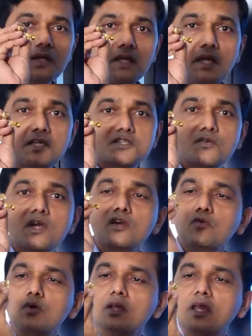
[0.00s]
Each
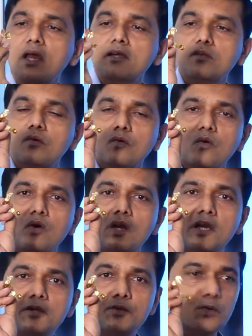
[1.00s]
one could get
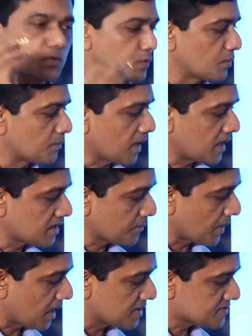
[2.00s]
only 2, and the
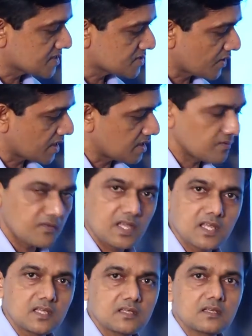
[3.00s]
balance is very,
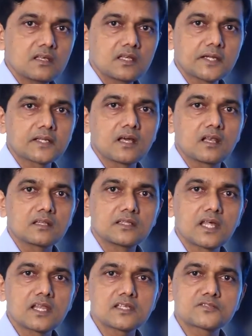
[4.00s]
very little.
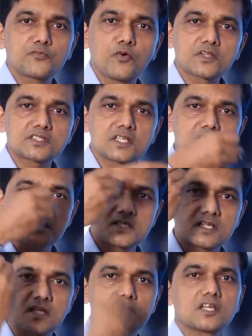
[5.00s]
There is 4th
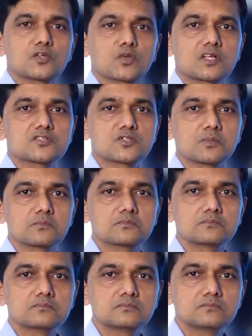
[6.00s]
generation nothing to consume.
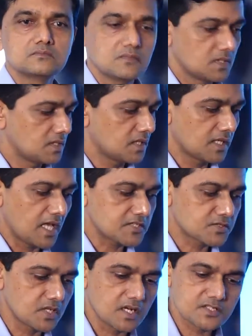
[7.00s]
The
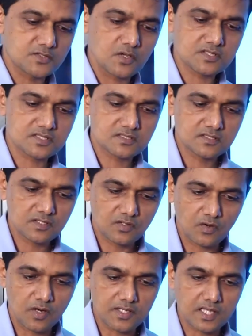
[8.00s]
natural resource
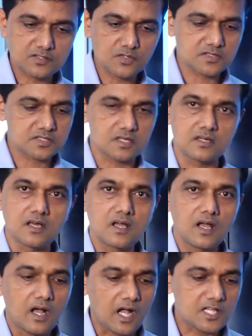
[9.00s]
got exhausted.
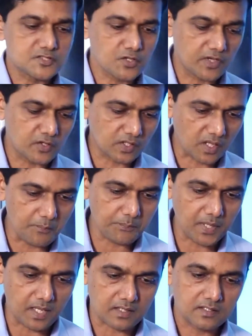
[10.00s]
Also, when you
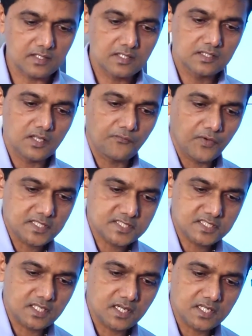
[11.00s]
compare, the
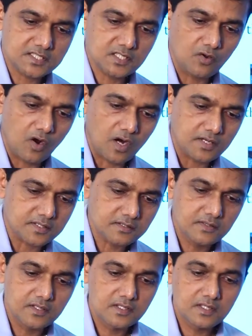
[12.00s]
first generation
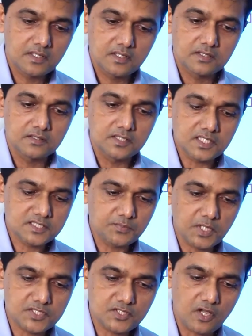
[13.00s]
got this
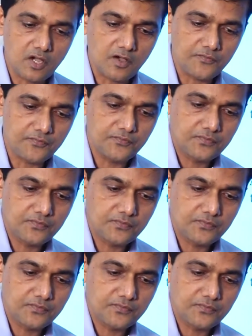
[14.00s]
much of